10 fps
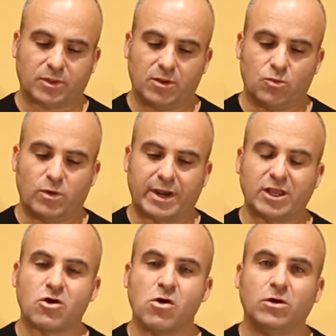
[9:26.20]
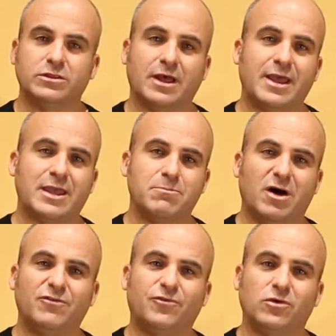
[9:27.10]
what I called a
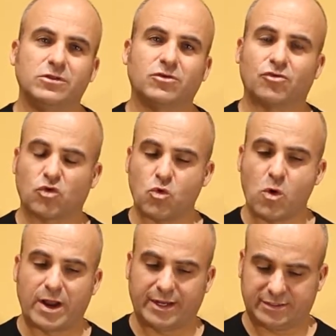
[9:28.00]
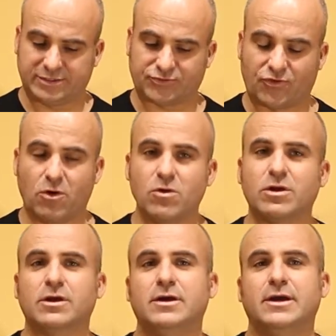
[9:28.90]
muffled or quiet stroke.